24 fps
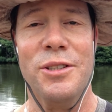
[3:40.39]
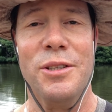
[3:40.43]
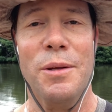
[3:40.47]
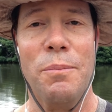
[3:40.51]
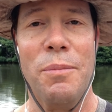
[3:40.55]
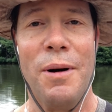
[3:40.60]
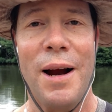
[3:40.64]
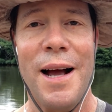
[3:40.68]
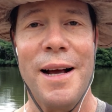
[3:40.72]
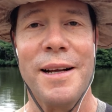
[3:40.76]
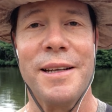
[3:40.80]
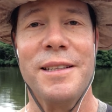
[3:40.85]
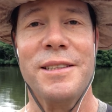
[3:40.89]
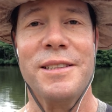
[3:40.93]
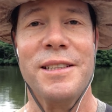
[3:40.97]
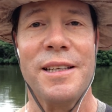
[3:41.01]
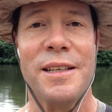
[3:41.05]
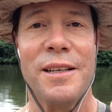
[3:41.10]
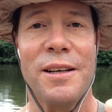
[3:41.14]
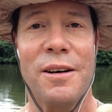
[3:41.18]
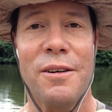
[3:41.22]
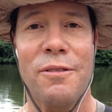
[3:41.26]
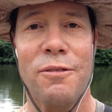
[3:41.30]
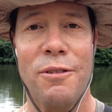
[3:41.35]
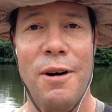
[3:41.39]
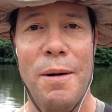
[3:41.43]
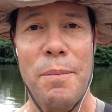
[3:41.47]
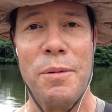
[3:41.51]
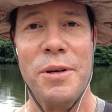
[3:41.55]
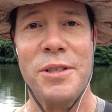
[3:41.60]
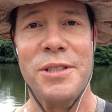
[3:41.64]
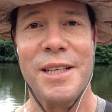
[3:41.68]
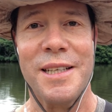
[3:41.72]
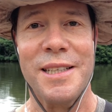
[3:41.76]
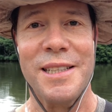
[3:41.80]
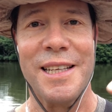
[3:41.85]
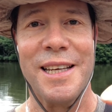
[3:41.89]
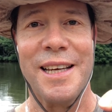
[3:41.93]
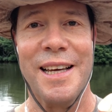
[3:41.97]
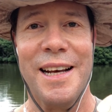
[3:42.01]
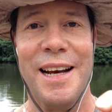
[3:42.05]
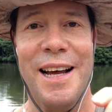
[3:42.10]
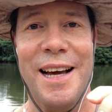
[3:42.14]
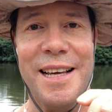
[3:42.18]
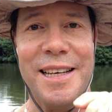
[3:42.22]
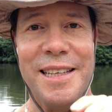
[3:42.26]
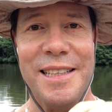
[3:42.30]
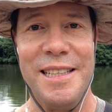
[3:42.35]
practicing of representing
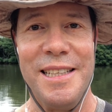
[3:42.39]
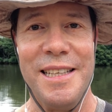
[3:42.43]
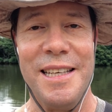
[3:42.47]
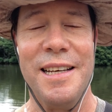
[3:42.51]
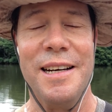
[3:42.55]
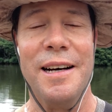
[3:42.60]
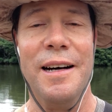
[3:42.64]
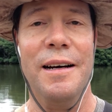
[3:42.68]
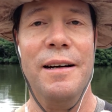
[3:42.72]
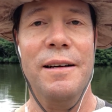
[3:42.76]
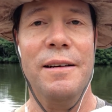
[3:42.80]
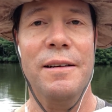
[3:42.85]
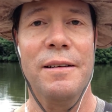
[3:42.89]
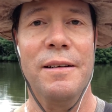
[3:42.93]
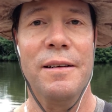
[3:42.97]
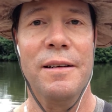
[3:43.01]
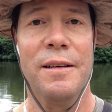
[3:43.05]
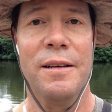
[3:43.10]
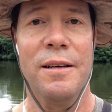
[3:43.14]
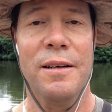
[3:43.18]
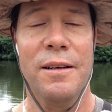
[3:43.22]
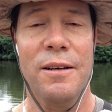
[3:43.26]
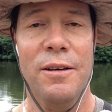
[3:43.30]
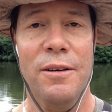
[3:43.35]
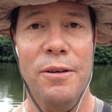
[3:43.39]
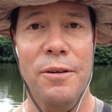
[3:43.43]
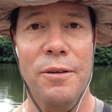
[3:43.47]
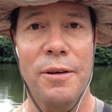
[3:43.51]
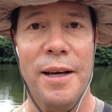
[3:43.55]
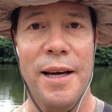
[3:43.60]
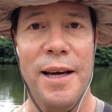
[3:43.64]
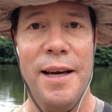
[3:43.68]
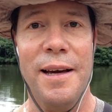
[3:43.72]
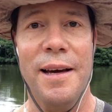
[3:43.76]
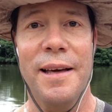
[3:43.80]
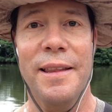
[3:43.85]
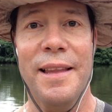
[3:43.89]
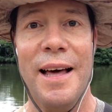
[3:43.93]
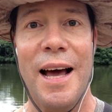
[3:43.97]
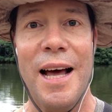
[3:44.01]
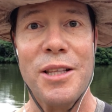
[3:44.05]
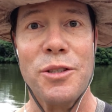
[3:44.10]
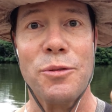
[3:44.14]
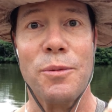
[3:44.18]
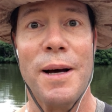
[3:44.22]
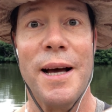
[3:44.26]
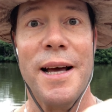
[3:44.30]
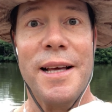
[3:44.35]
an idea, okay? And
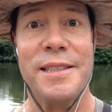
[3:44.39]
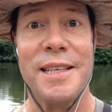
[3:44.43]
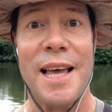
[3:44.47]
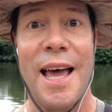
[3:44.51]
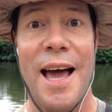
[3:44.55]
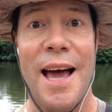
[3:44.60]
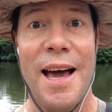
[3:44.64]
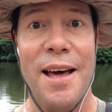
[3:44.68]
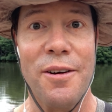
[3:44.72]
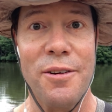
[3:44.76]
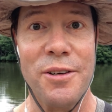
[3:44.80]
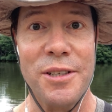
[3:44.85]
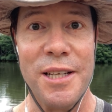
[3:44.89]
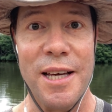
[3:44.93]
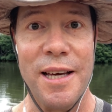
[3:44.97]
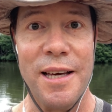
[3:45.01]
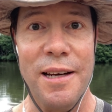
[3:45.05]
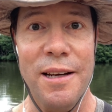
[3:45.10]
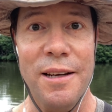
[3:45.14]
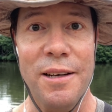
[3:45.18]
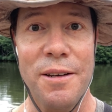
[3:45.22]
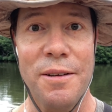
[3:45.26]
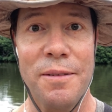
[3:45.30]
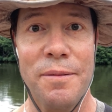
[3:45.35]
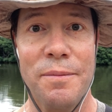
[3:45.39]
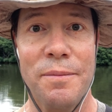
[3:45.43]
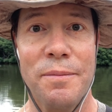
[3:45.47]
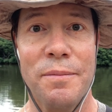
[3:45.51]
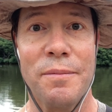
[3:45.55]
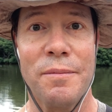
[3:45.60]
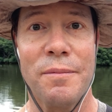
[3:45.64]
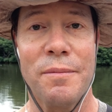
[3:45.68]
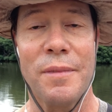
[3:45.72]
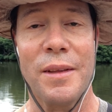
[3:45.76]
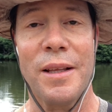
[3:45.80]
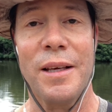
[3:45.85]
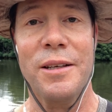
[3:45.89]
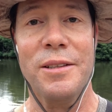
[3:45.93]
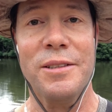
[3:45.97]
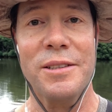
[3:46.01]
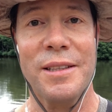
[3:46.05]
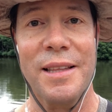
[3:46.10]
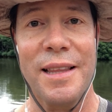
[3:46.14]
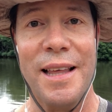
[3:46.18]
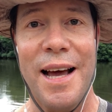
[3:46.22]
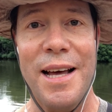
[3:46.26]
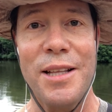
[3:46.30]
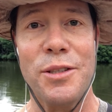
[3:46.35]
that's why it's annotated, because
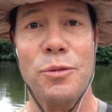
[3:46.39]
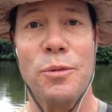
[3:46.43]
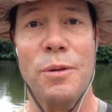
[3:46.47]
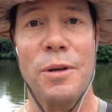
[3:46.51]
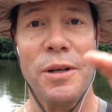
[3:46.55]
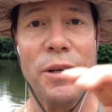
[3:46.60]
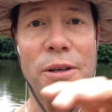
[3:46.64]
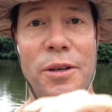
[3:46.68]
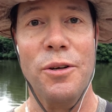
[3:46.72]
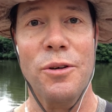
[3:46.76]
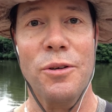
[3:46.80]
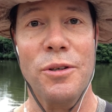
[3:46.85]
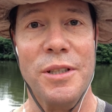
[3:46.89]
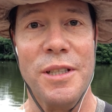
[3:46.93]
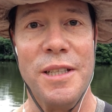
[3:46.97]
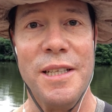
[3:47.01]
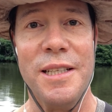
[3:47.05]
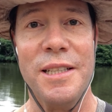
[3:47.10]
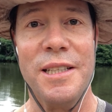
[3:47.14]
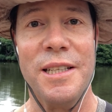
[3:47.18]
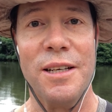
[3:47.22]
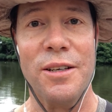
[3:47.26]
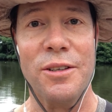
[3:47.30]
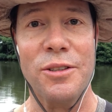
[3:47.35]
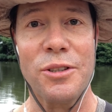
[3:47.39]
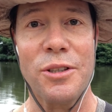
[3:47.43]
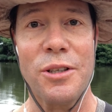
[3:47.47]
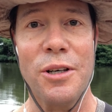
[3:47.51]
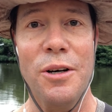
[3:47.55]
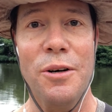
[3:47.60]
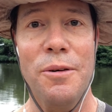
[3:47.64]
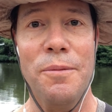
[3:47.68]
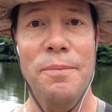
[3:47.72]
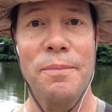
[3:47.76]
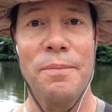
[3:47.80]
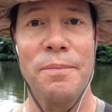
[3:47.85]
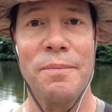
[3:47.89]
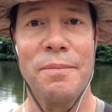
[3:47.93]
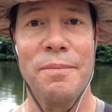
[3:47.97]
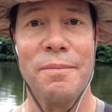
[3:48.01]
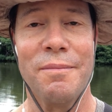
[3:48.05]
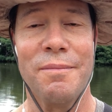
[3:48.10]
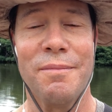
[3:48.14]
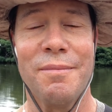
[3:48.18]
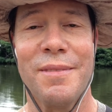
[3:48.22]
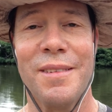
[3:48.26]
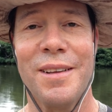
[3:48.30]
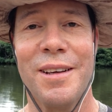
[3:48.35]
that's where your details go.
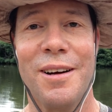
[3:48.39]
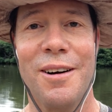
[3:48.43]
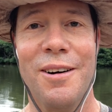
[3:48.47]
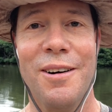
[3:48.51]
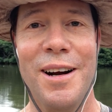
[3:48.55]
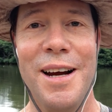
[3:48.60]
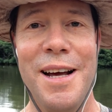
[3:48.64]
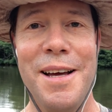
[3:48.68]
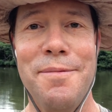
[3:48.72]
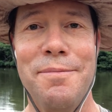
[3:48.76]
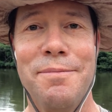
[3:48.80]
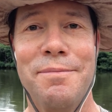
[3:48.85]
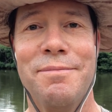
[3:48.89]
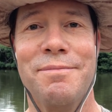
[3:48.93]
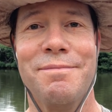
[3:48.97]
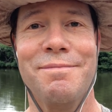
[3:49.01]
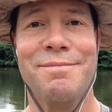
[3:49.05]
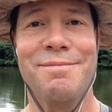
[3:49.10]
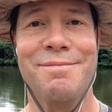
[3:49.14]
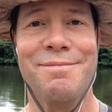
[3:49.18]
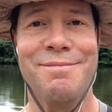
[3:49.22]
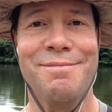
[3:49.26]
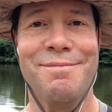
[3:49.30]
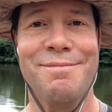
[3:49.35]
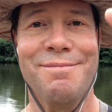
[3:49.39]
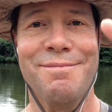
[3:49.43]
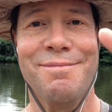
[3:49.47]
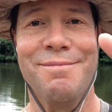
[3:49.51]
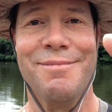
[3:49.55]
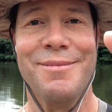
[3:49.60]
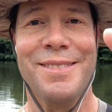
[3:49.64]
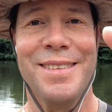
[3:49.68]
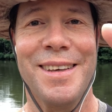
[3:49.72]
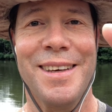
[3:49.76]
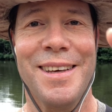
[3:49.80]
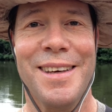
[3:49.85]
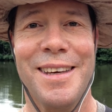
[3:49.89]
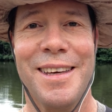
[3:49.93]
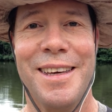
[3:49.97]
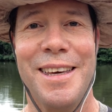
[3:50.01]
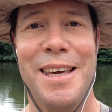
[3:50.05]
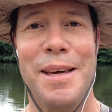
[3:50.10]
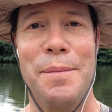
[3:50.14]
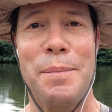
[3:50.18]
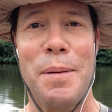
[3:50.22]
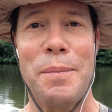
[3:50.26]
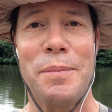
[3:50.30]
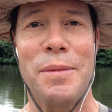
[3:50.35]
All right?
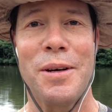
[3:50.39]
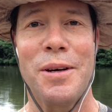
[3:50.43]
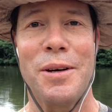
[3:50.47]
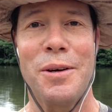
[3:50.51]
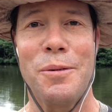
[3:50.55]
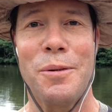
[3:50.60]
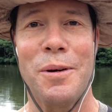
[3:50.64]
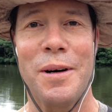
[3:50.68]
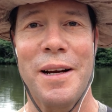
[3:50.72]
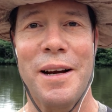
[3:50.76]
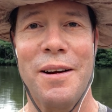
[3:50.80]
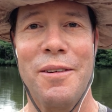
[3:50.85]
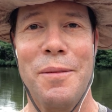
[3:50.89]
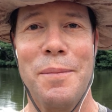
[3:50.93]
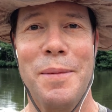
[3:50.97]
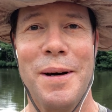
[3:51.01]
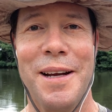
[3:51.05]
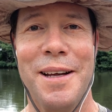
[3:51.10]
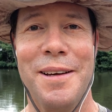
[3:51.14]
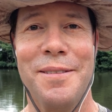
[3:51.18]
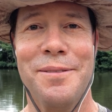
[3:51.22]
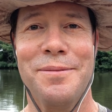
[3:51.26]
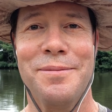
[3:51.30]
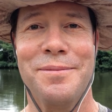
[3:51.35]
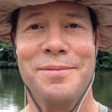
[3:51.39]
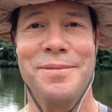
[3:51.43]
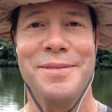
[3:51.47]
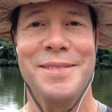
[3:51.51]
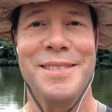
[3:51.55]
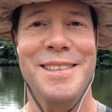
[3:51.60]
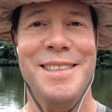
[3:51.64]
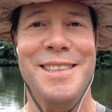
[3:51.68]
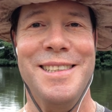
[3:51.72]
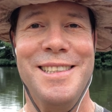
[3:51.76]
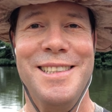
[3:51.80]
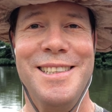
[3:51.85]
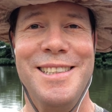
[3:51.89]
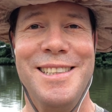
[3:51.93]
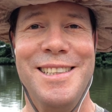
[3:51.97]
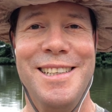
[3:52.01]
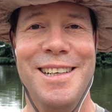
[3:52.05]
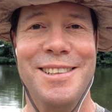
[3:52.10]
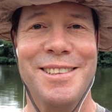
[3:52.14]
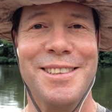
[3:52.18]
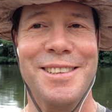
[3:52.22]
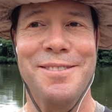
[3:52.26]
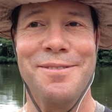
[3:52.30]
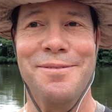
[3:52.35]
Keep up the good work, everybody.
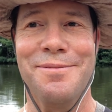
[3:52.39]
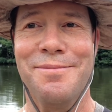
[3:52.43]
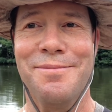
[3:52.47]
Cheers.